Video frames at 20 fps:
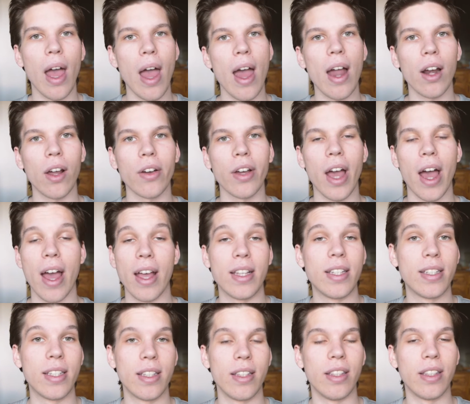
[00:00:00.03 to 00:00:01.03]
Hello
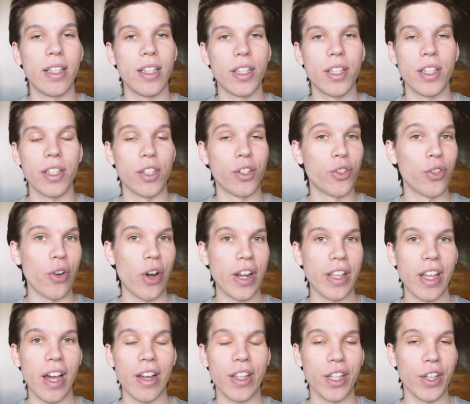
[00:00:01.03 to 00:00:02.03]
guys, this is
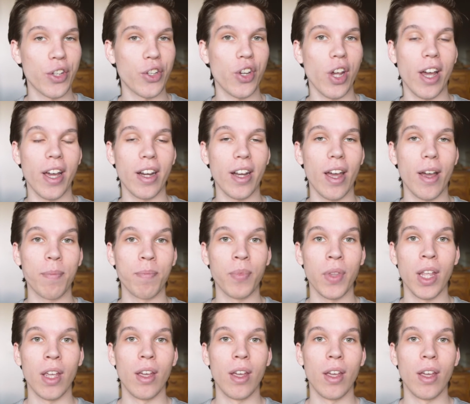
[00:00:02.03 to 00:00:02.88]
Straight Outta China,